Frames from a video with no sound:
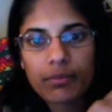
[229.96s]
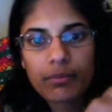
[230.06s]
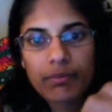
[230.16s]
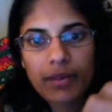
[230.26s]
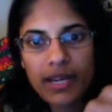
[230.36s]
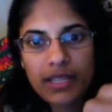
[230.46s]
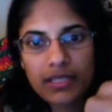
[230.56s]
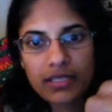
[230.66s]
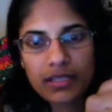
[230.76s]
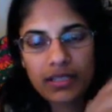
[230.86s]

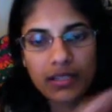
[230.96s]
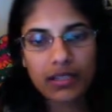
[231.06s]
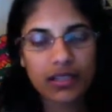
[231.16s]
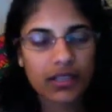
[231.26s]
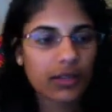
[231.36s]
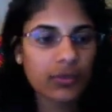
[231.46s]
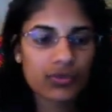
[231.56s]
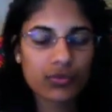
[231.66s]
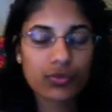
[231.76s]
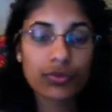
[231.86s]
but it
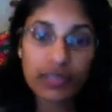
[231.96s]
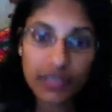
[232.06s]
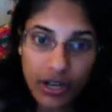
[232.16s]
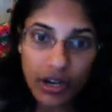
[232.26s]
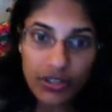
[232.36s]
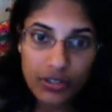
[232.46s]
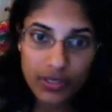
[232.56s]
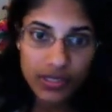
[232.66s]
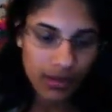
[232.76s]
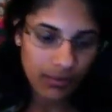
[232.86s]
was really hard to
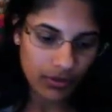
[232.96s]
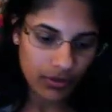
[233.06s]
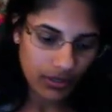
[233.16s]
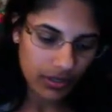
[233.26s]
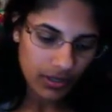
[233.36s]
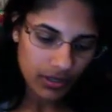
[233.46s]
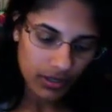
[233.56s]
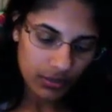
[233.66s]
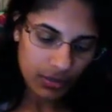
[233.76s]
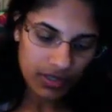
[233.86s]
assemble.
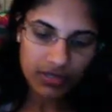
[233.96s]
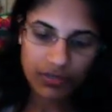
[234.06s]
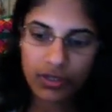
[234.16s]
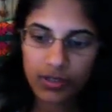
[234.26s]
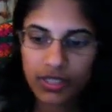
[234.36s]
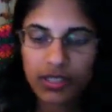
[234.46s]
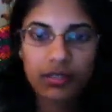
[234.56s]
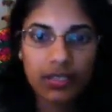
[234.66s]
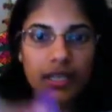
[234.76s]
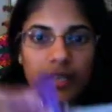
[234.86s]
It was difficult to
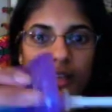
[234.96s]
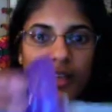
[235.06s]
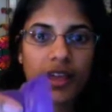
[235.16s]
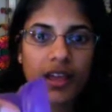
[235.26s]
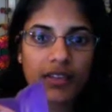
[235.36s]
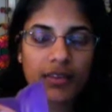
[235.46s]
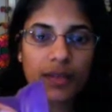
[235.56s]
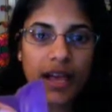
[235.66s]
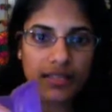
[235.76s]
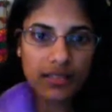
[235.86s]
clean, and the
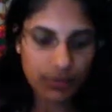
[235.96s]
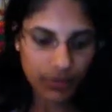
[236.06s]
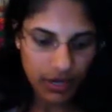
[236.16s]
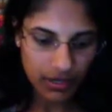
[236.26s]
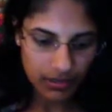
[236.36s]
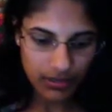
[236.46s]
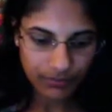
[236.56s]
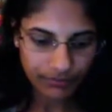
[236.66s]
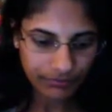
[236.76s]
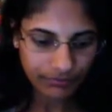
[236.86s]
plastic
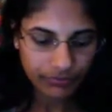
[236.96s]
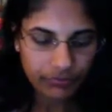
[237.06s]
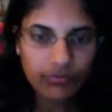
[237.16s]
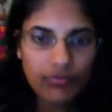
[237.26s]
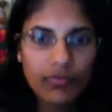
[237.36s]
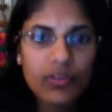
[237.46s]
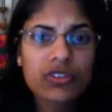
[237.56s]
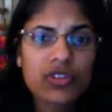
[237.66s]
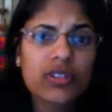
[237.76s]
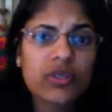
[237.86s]
breaks.
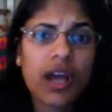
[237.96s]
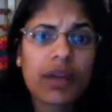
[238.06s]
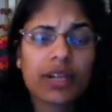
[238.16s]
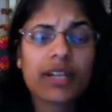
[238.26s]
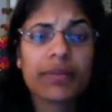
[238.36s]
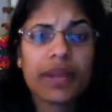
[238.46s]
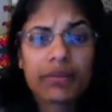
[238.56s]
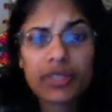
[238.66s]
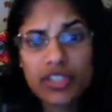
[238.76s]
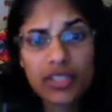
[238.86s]
So I do not recommend
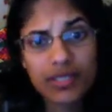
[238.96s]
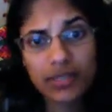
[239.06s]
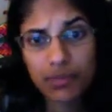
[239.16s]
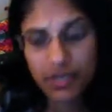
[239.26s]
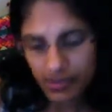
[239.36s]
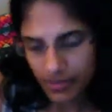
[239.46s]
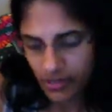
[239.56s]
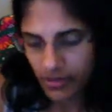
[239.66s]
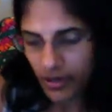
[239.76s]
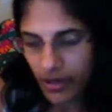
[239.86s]
Munchkin sippy cups
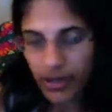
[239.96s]
either.